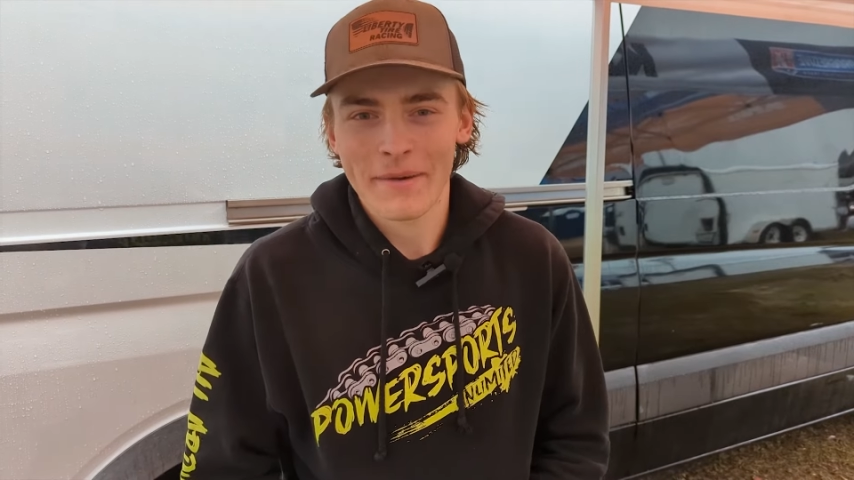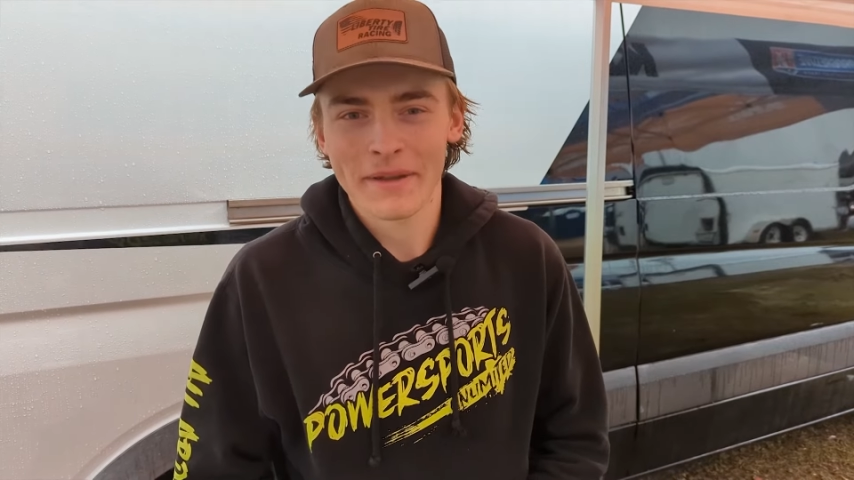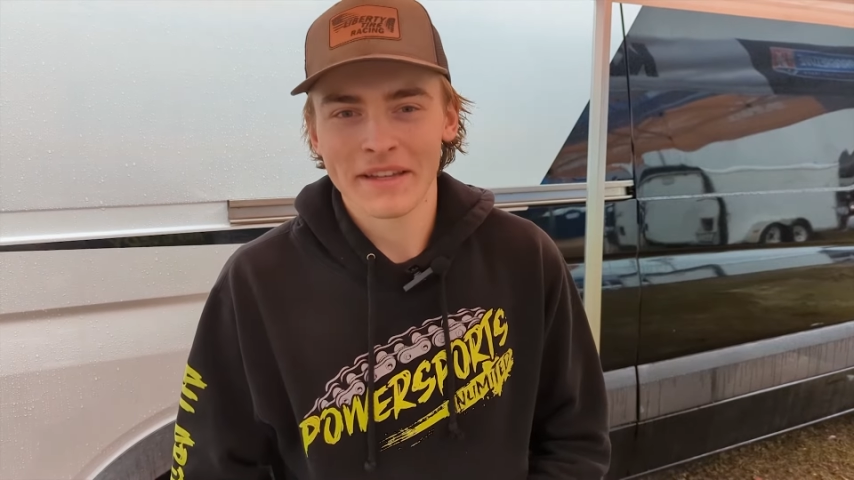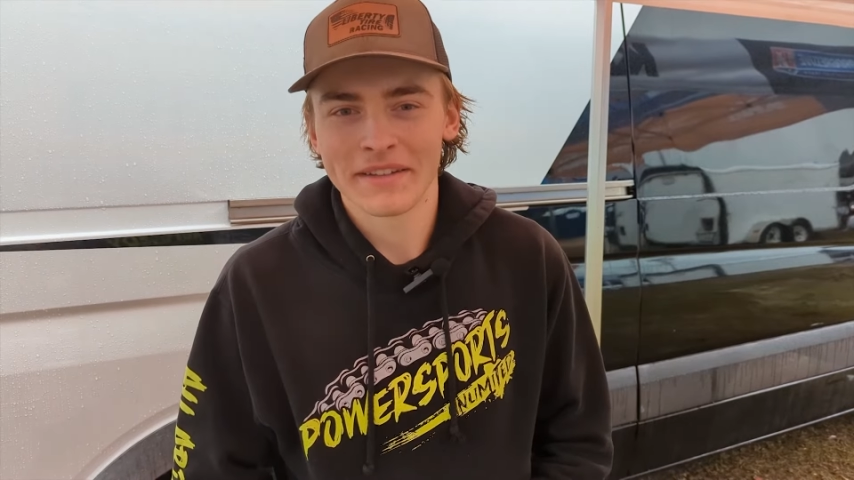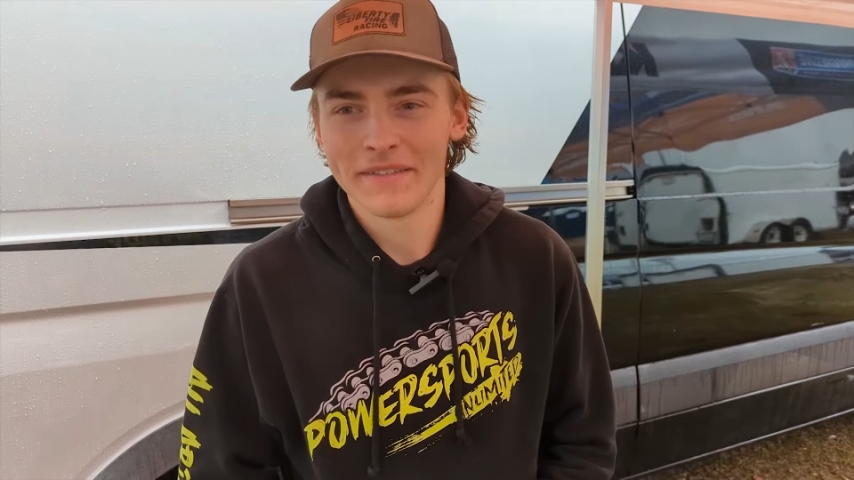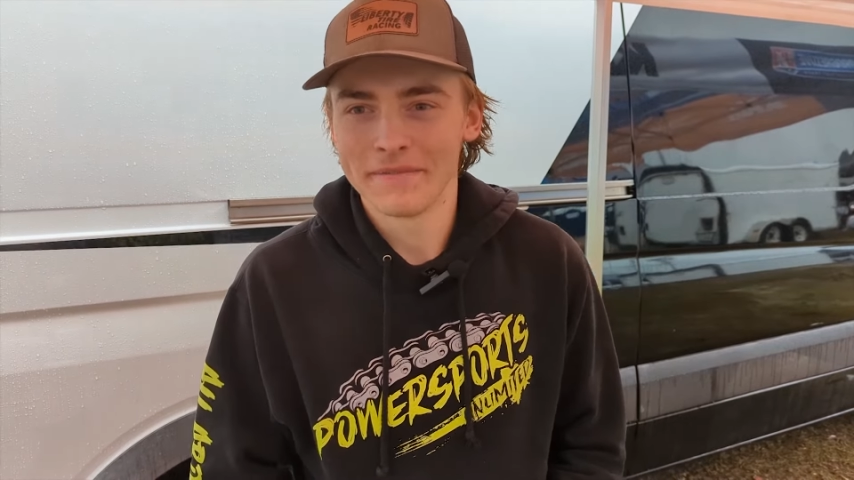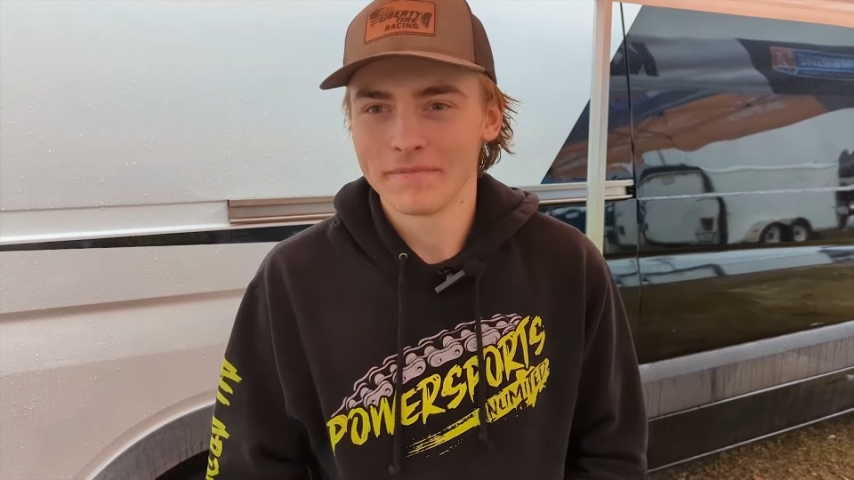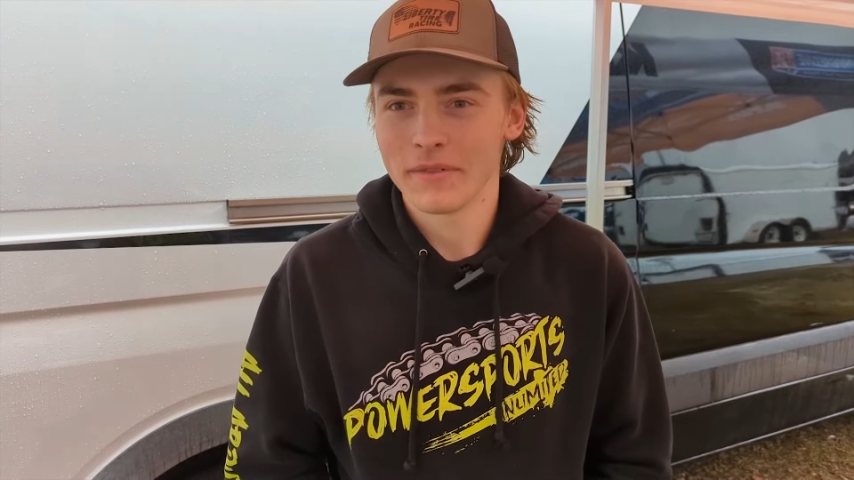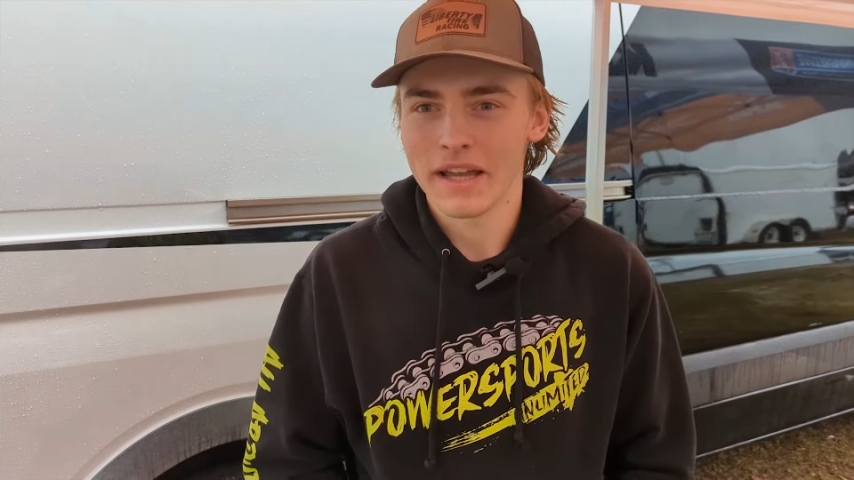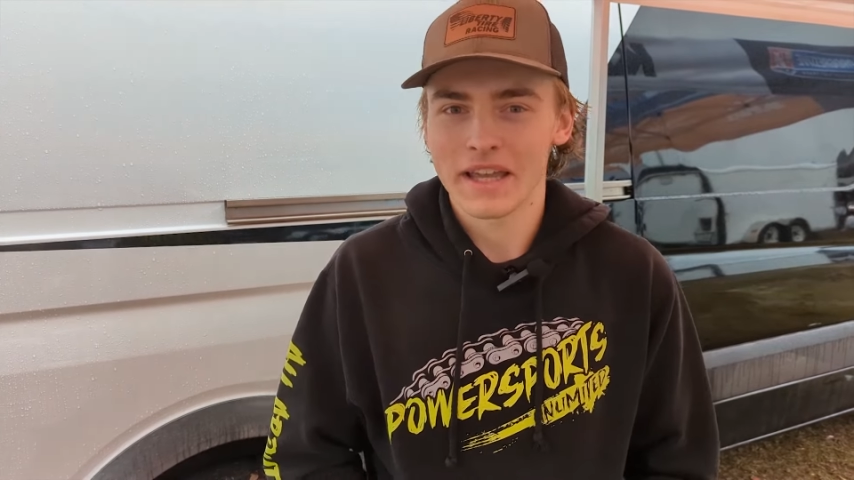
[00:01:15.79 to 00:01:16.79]
I mean,
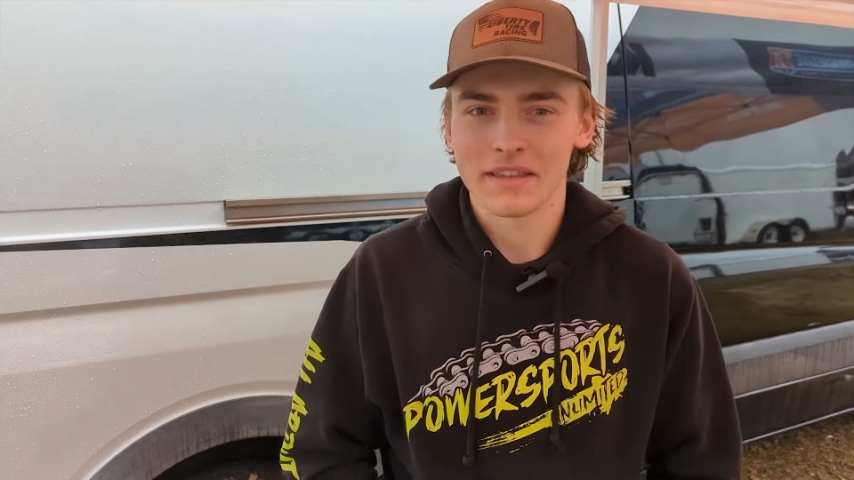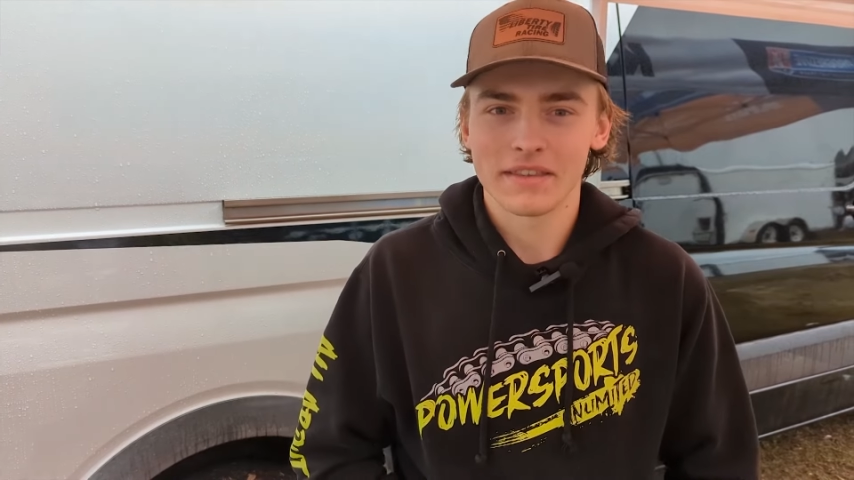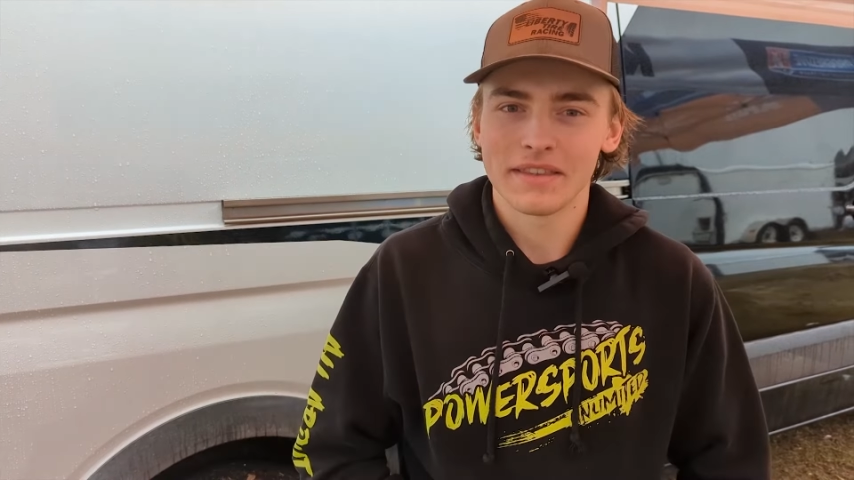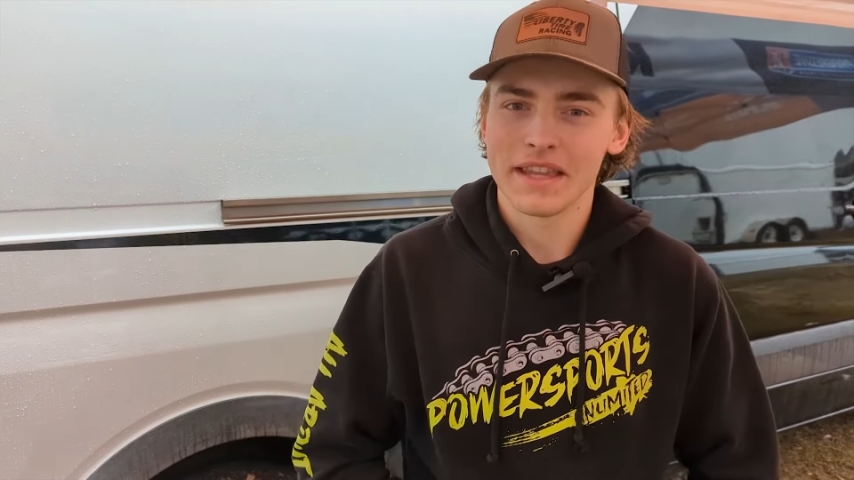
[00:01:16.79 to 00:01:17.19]
it